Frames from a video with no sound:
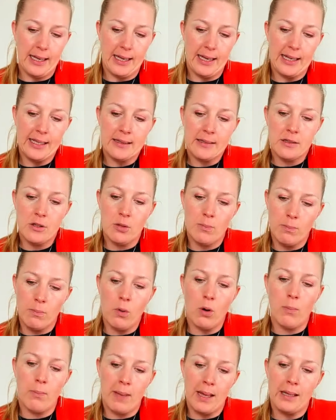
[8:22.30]
is the
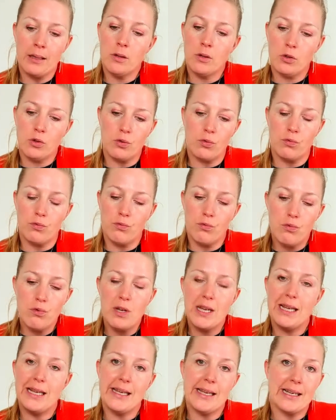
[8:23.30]
moment to
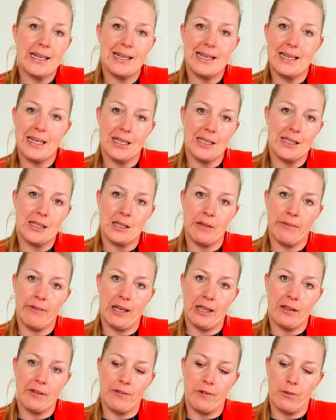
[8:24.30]
really clear some
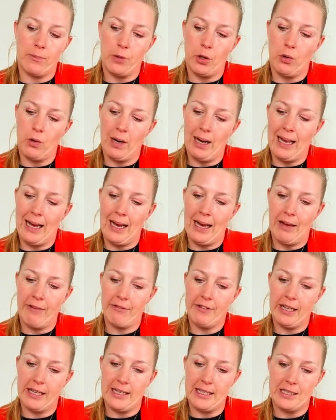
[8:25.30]
things from your
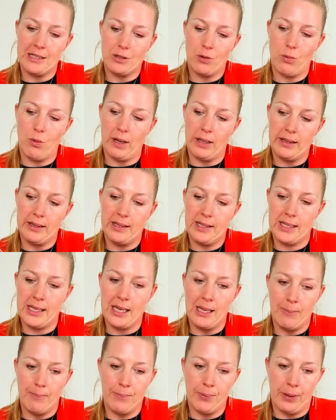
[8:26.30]
life that is quite
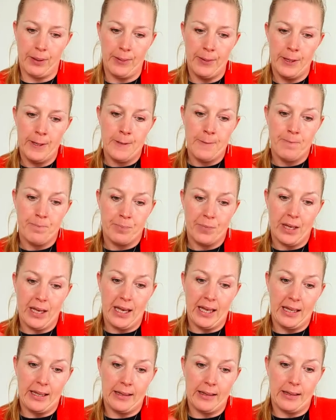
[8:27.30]
deep,
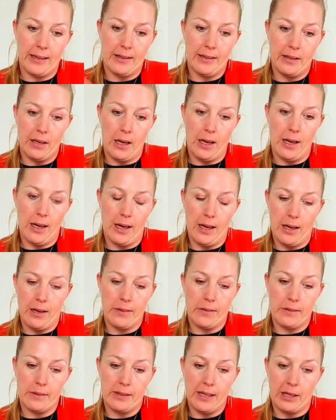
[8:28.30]
and
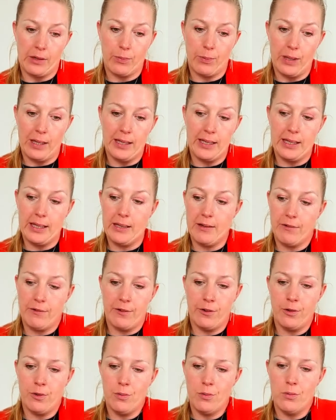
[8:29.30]
that will give
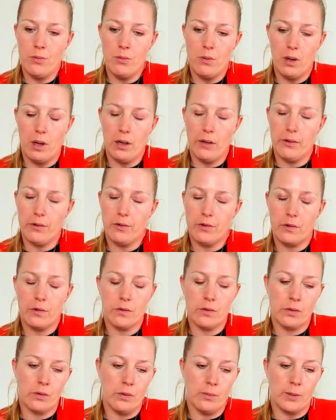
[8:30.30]
you
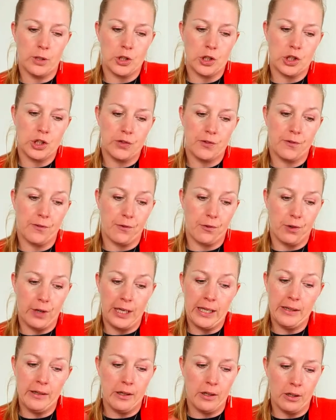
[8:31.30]
so much
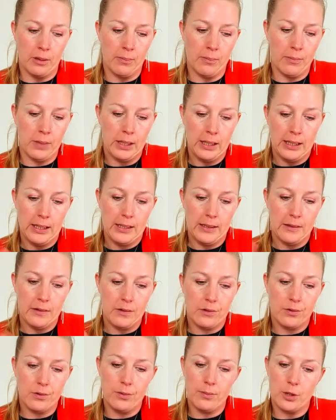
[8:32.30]
freedom,
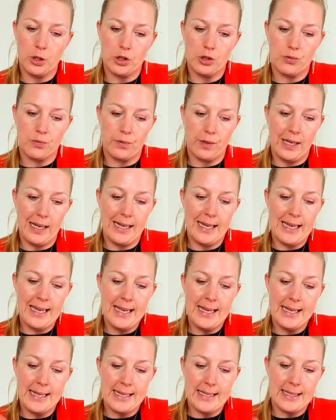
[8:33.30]
so much
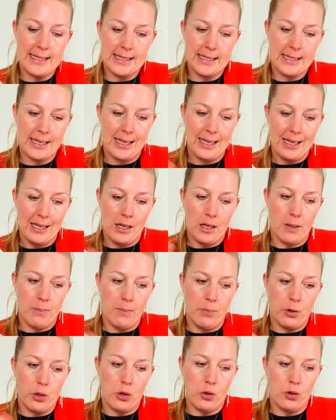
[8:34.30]
release,
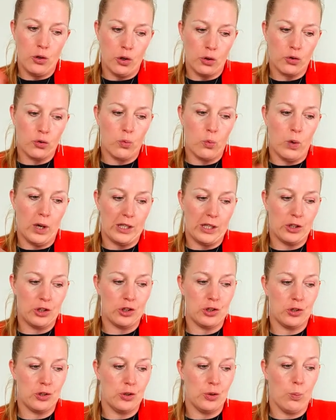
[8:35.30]
but you're not quite
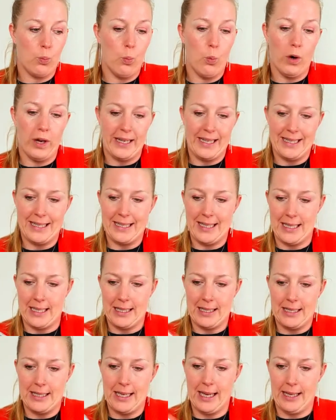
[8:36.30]
sure what it
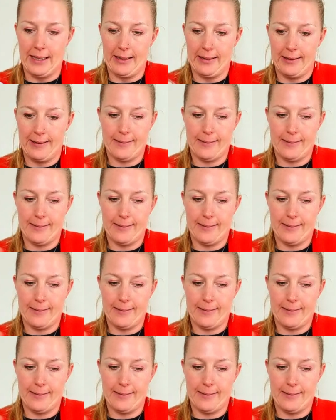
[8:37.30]
is yet.